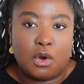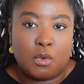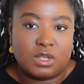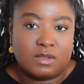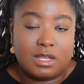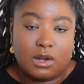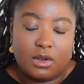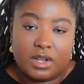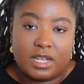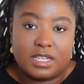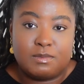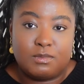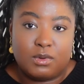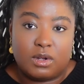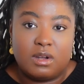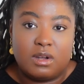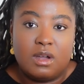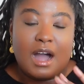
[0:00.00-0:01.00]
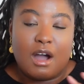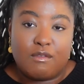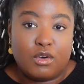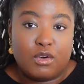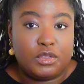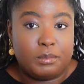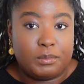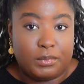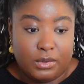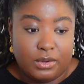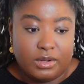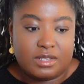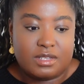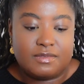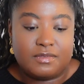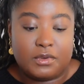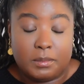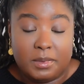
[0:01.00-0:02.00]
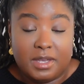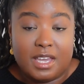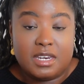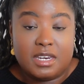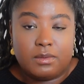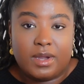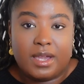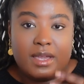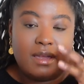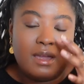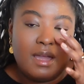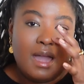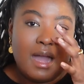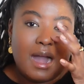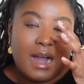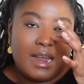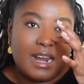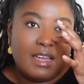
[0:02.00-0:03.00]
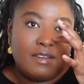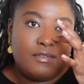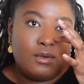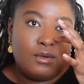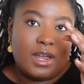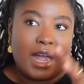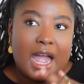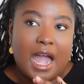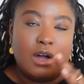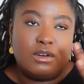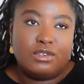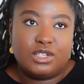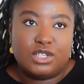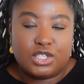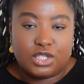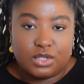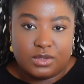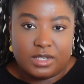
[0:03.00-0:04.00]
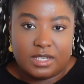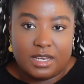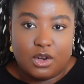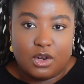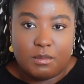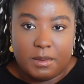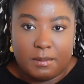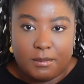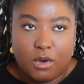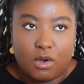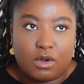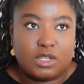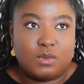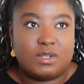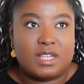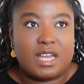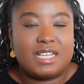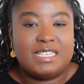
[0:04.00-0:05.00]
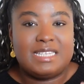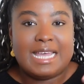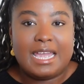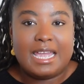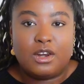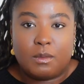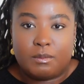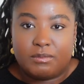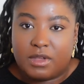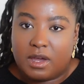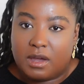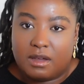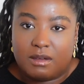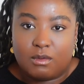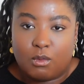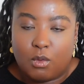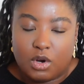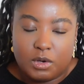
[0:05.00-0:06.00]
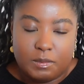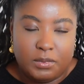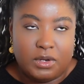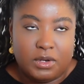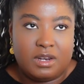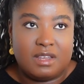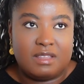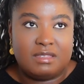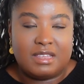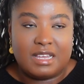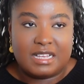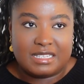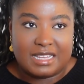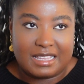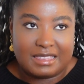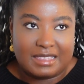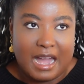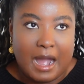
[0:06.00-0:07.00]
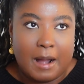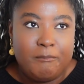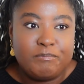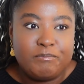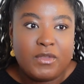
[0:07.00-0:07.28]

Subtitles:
It was the longest book out of all the books for me anyway, and I feel like I understood it a little bit more because it was like setting up the world building and things like that.